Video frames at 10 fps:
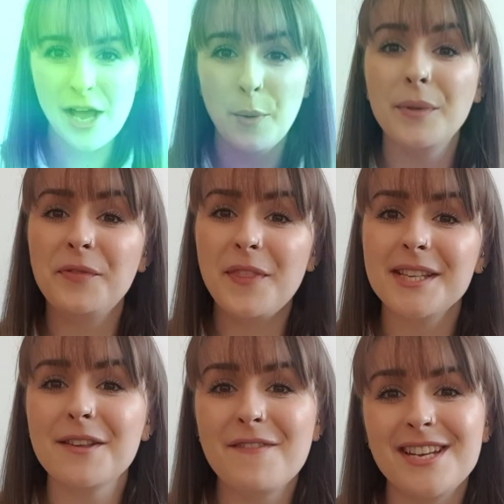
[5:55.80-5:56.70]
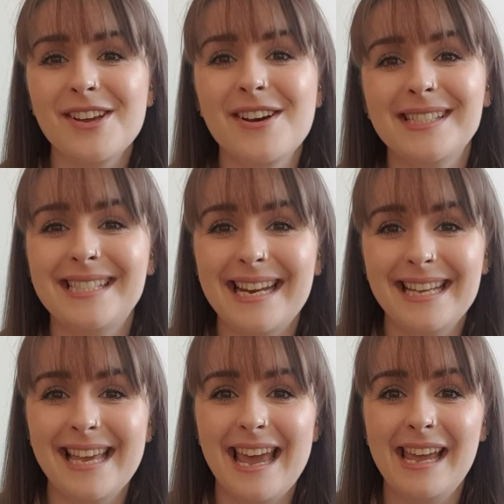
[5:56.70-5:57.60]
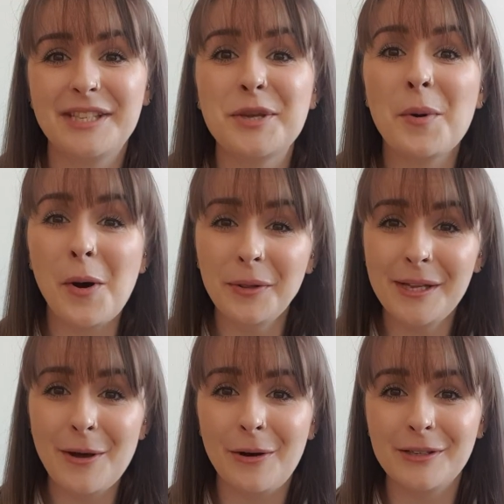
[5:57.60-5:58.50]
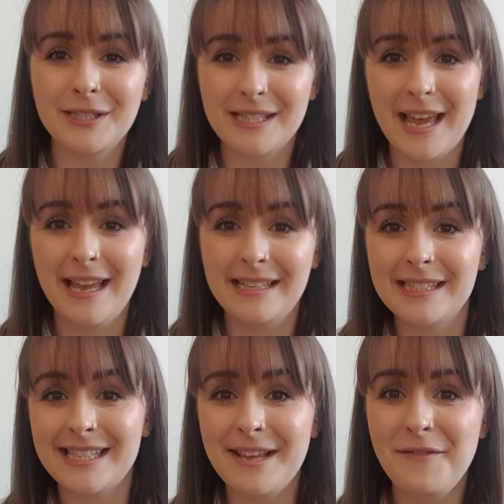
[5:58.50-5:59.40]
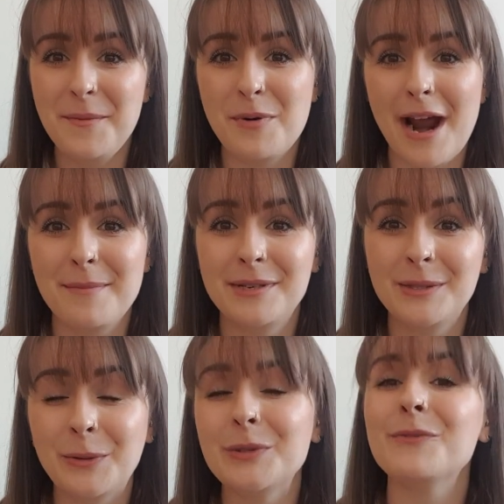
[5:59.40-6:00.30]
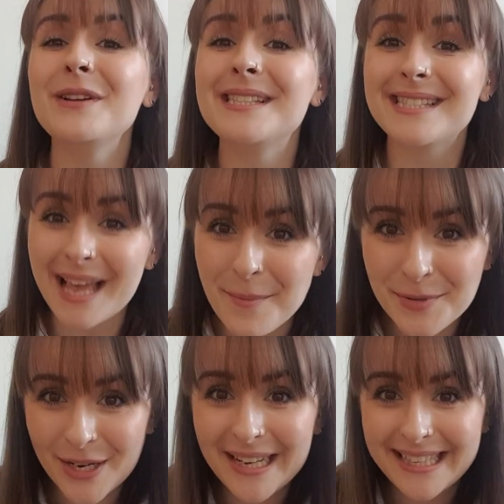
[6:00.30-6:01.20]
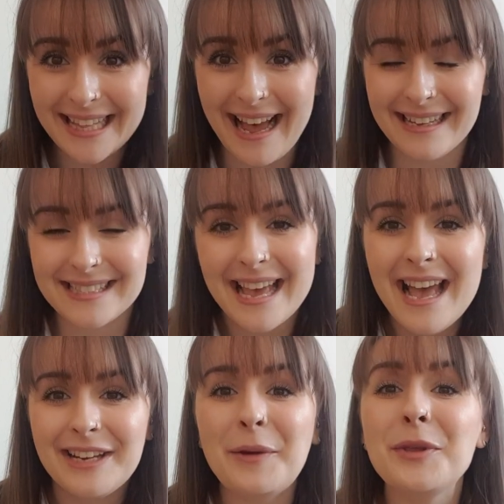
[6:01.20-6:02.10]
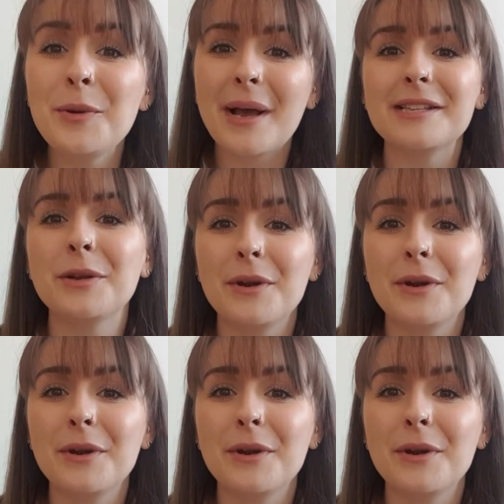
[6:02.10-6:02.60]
Well, this video is dedicated to Otley Olsen in CV Primary School's reception class. Now, you guys are doing